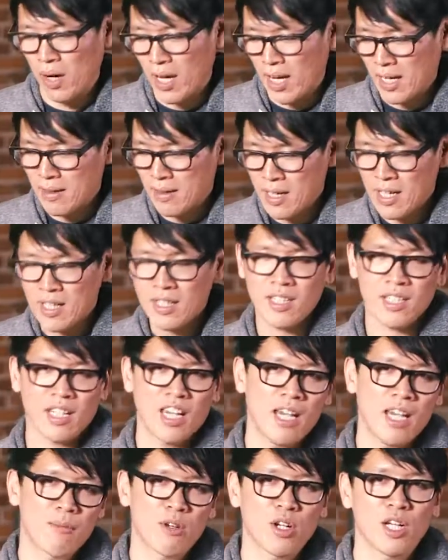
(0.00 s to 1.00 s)
And the
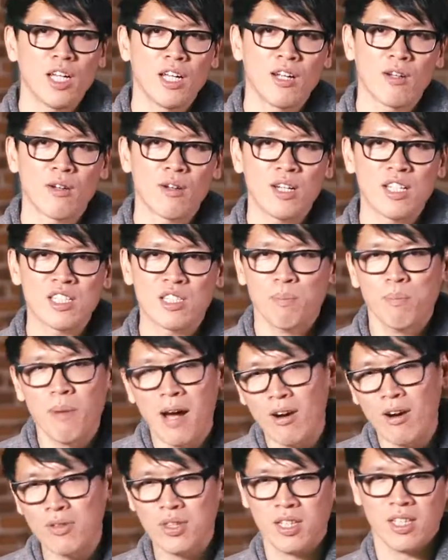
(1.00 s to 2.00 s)
camera here is
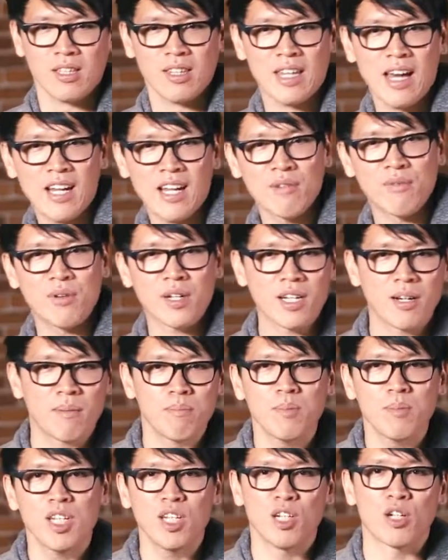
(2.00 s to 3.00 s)
about that of like a
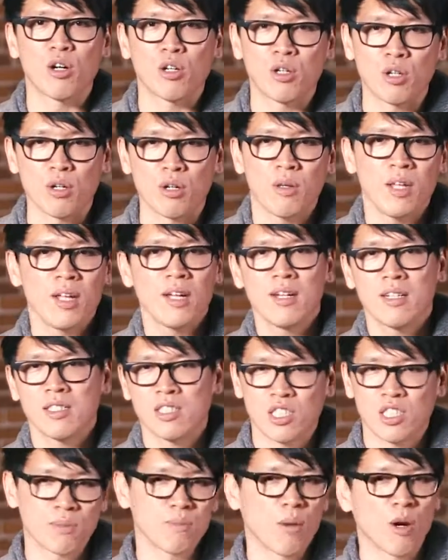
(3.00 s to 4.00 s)
mediocre
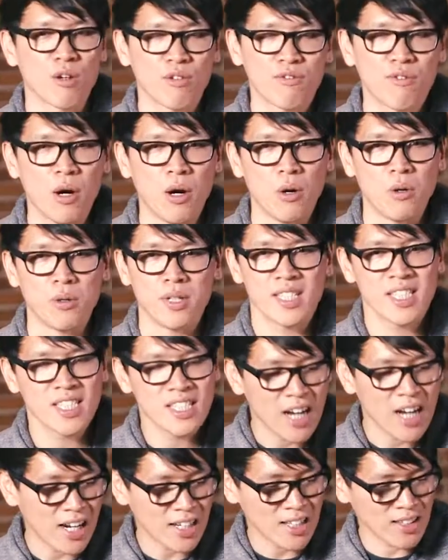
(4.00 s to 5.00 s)
smartphone. It's
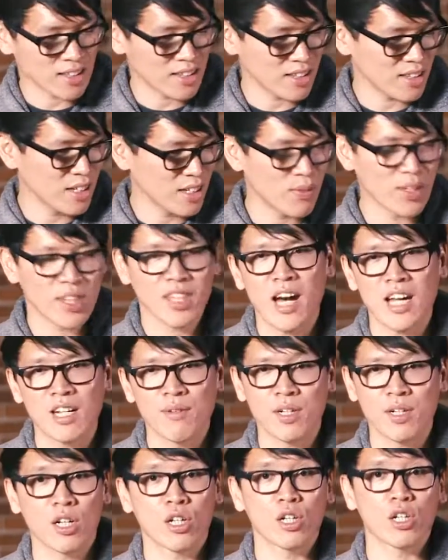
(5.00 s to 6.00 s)
not even that of
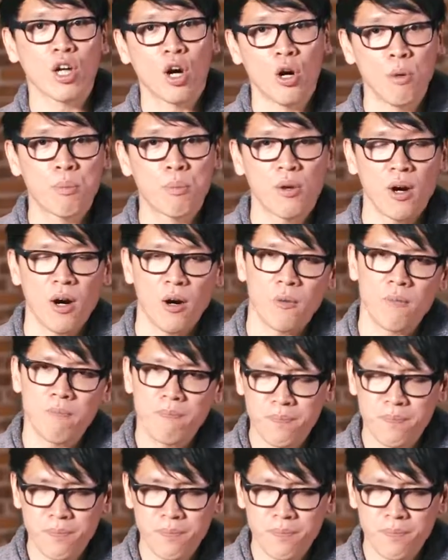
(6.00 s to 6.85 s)
like a GoPro.